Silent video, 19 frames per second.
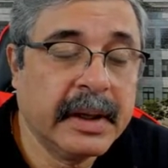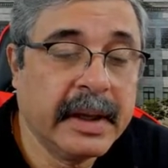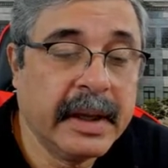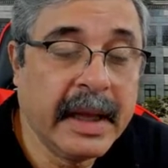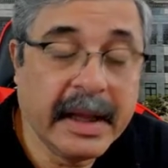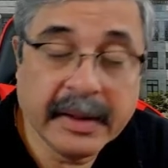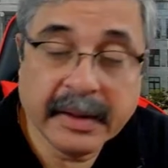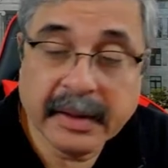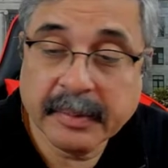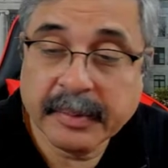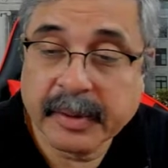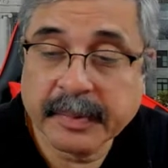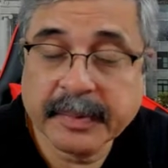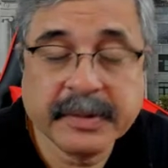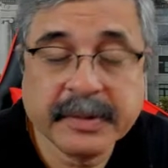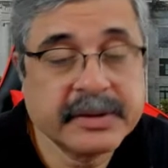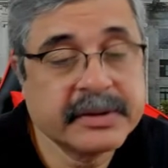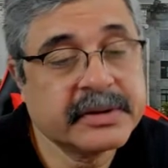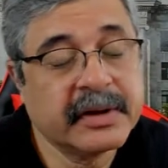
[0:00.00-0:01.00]
and the
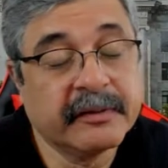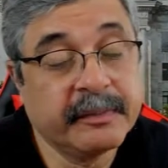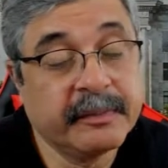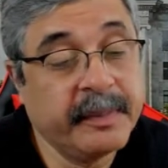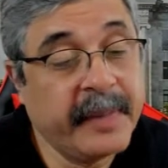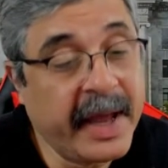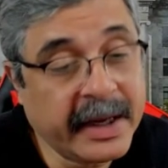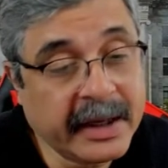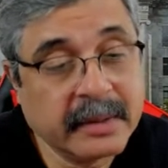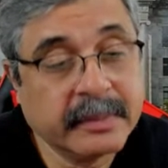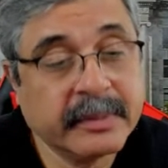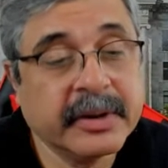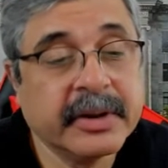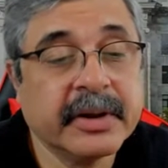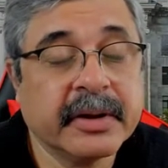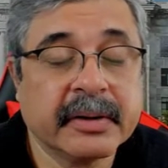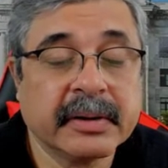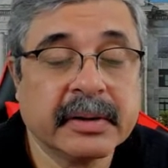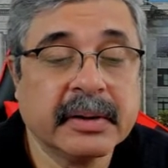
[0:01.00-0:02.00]
purpose of backing
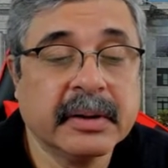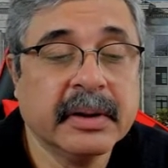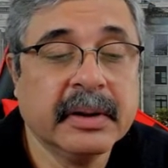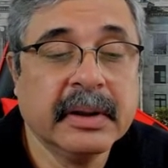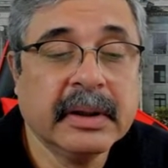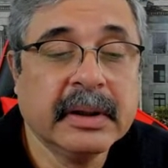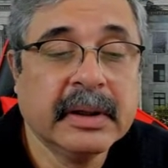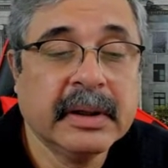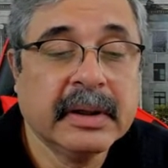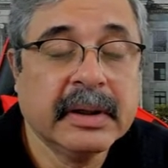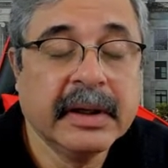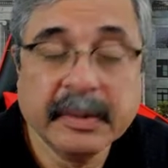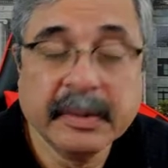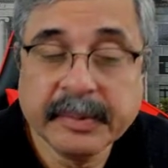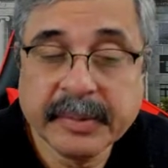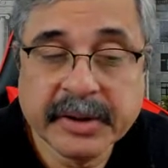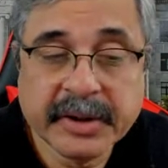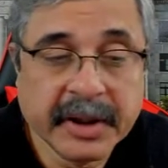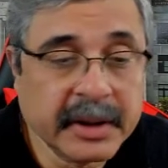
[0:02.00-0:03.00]
material in
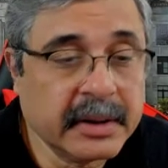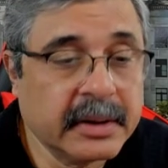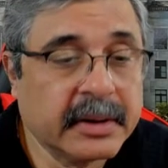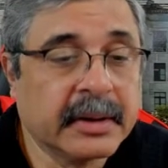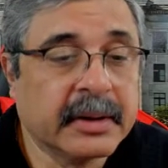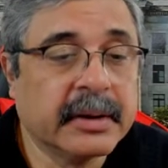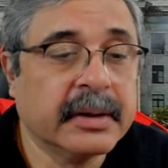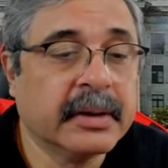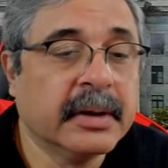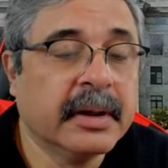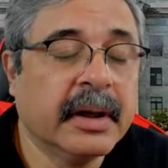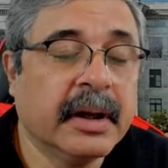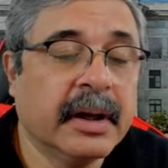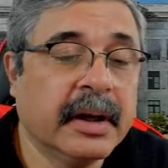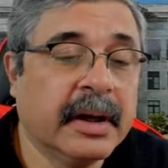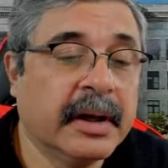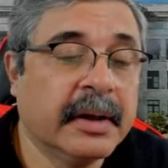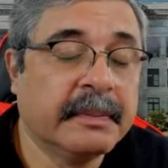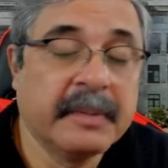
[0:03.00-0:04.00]
particular
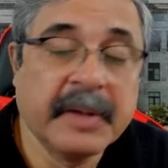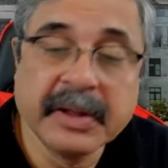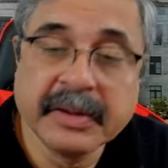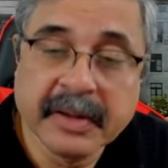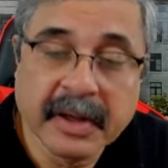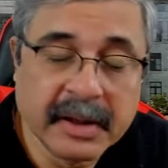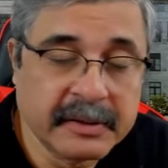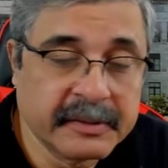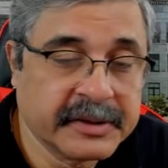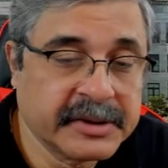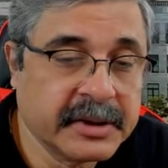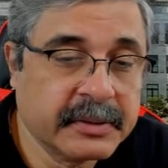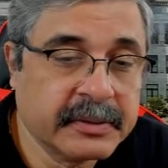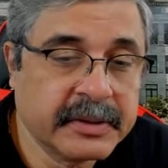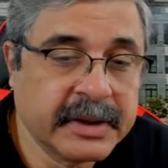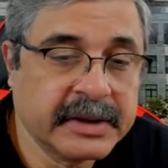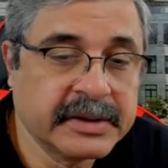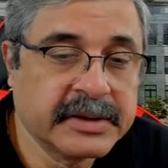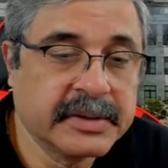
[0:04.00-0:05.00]
in the ultrasound
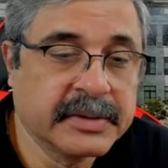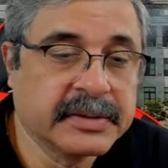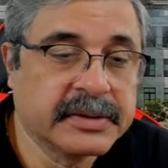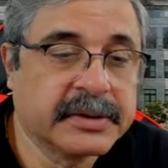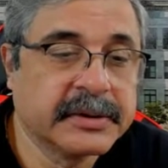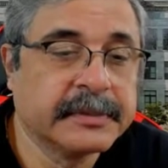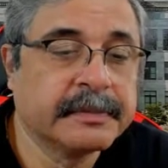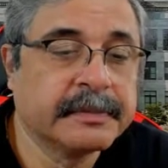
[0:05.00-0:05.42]
transducer.